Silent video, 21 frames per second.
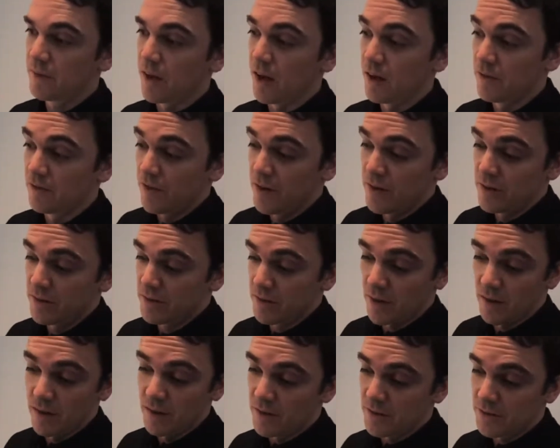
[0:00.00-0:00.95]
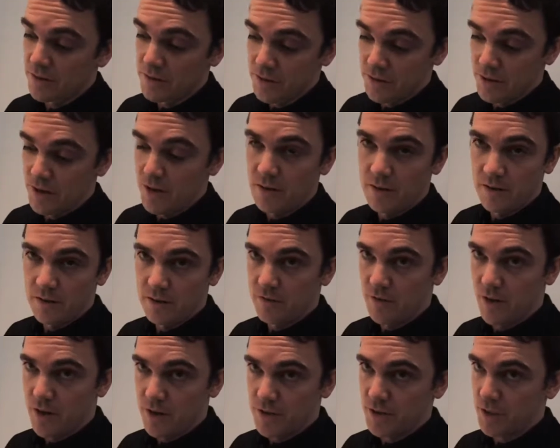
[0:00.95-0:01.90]
I find I like the design of the
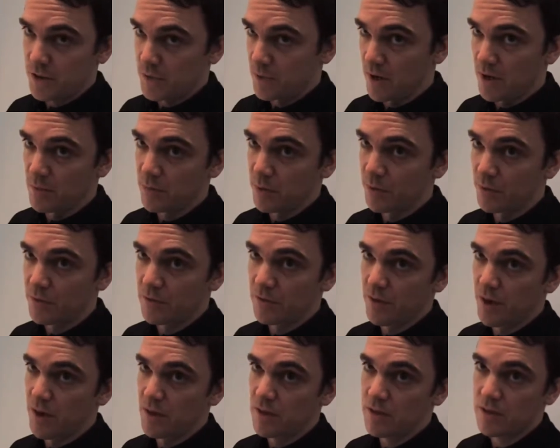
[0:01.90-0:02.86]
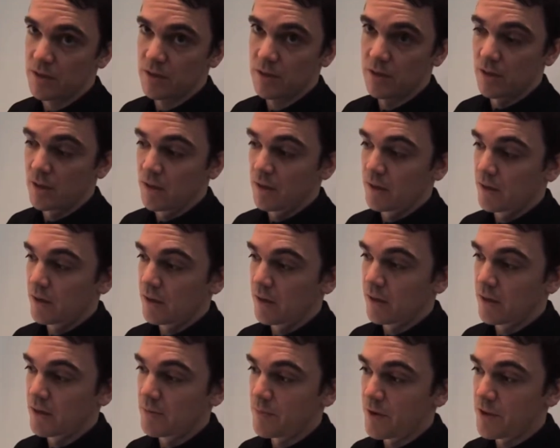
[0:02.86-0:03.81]
device, that's why I bought the device.
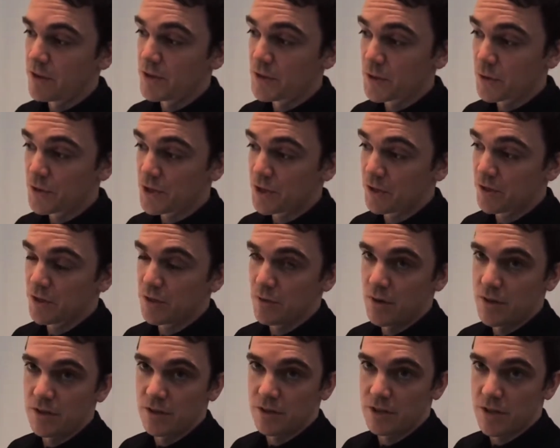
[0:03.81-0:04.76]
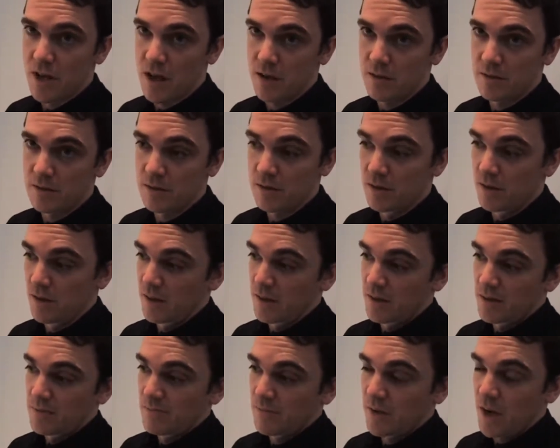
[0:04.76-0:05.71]
I think it's also good to understand
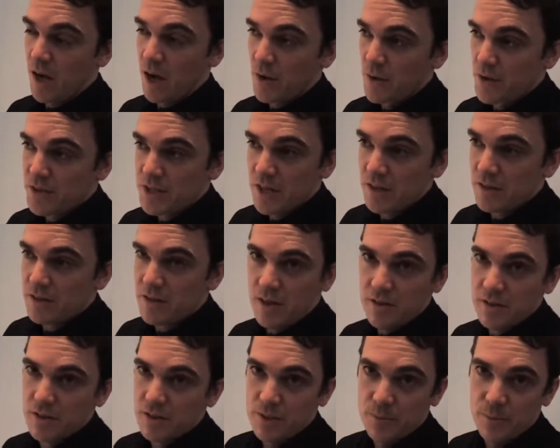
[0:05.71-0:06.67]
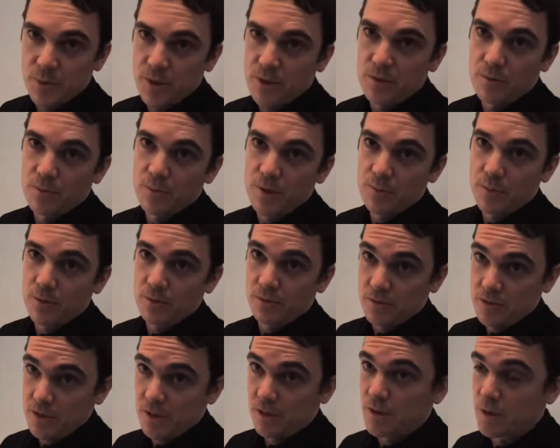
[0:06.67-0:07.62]
OS X has its appeal.
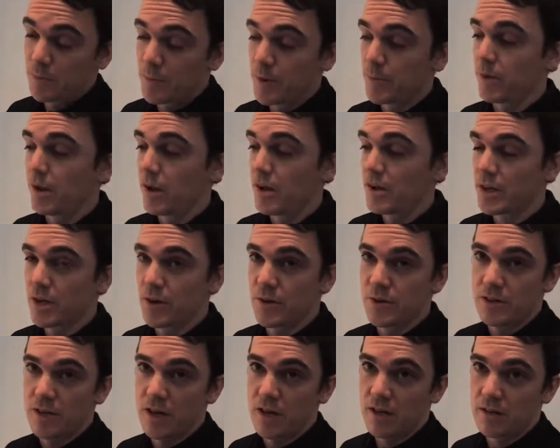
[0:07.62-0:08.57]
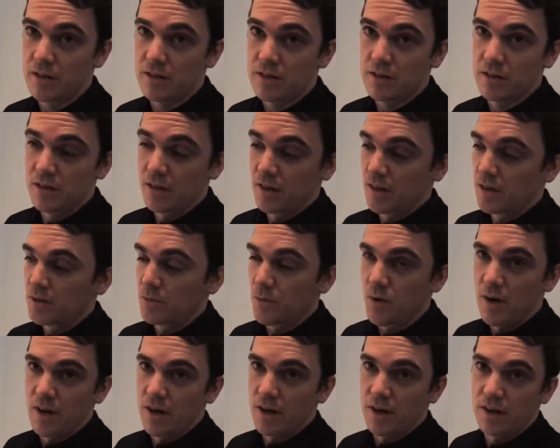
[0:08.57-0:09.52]
There's a lot of people like OS X.
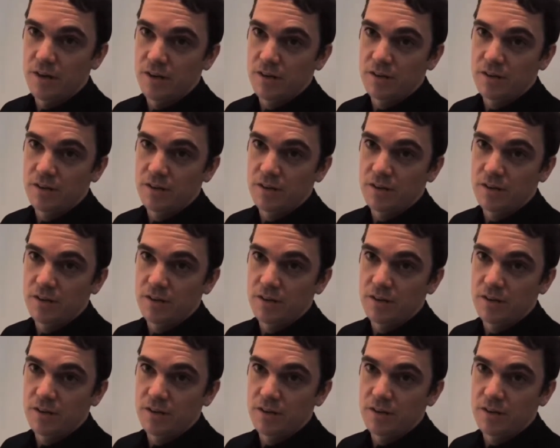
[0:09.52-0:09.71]
Why?